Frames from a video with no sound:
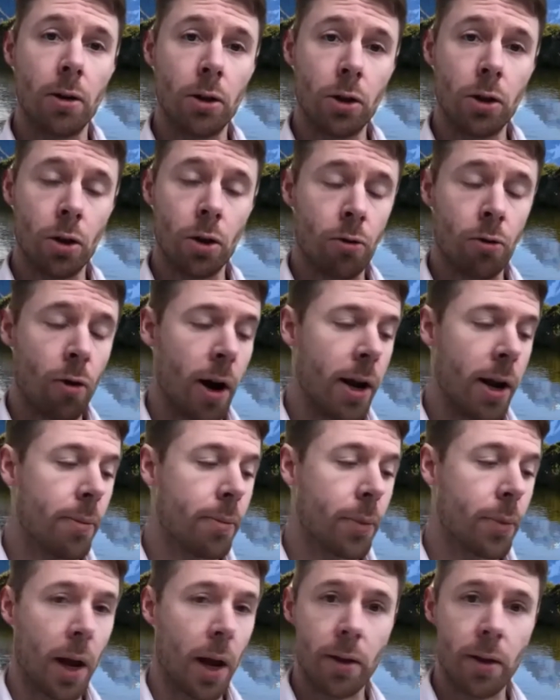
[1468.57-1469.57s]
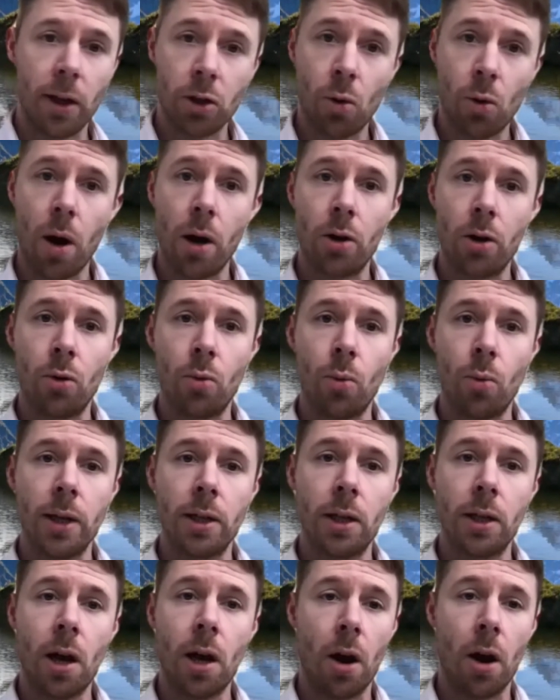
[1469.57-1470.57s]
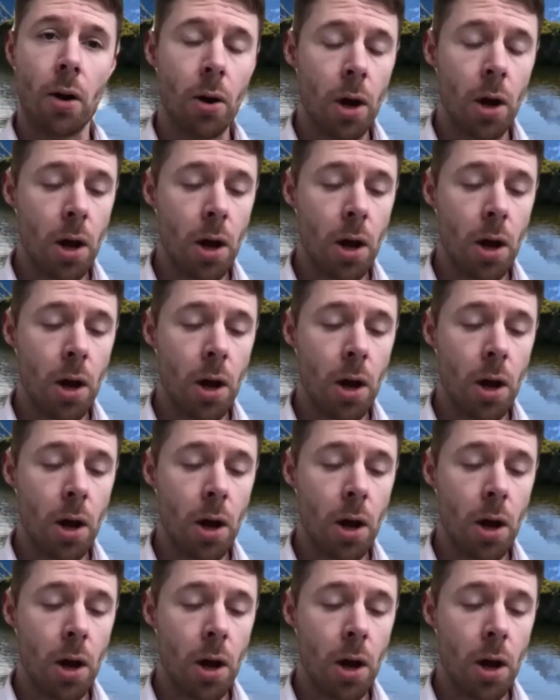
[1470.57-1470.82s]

degree. And that's quite a good way to go.